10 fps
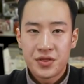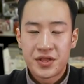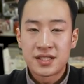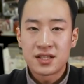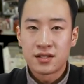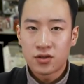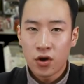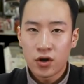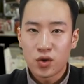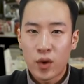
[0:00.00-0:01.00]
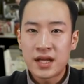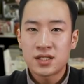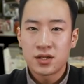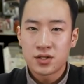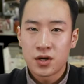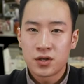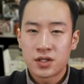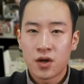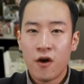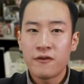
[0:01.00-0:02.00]
This in turn raised
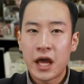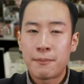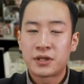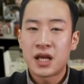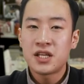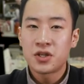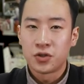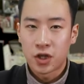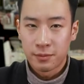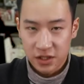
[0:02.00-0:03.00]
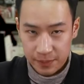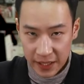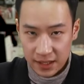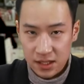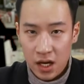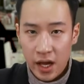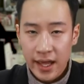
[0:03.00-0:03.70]
concerns of a potential double spend,